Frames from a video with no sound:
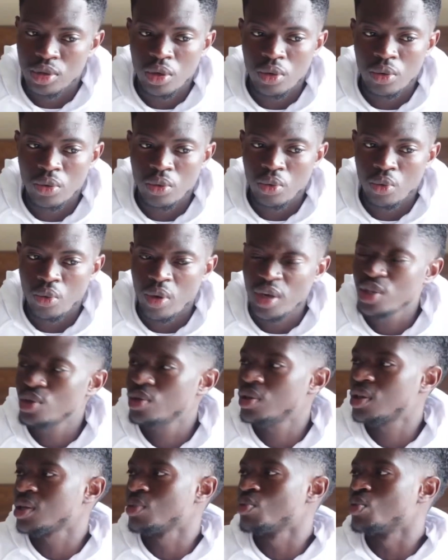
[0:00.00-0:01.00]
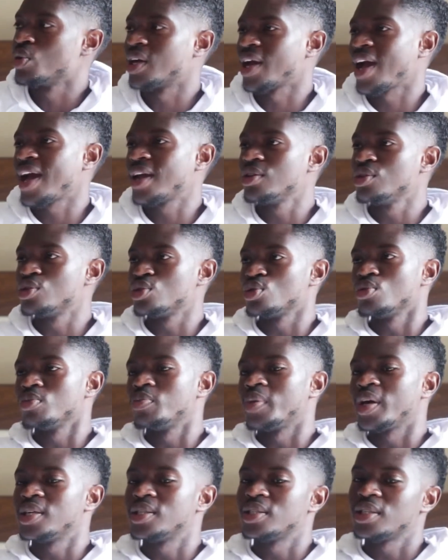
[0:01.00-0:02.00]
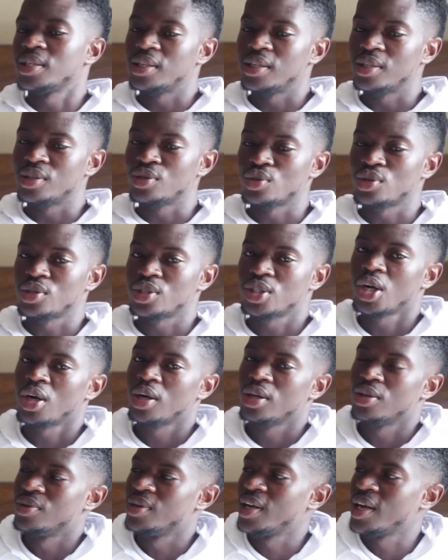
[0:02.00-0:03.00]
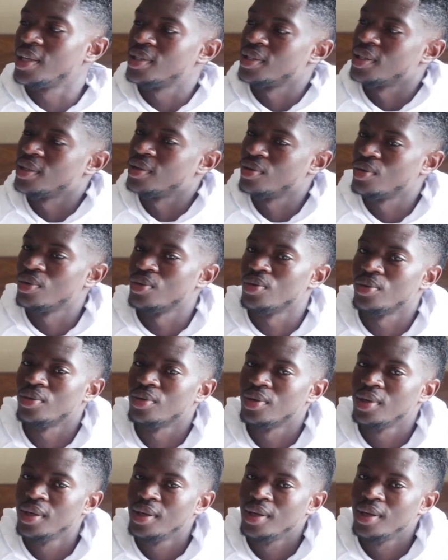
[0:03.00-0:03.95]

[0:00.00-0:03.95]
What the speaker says: So what do you think we can do basically to start uniting, or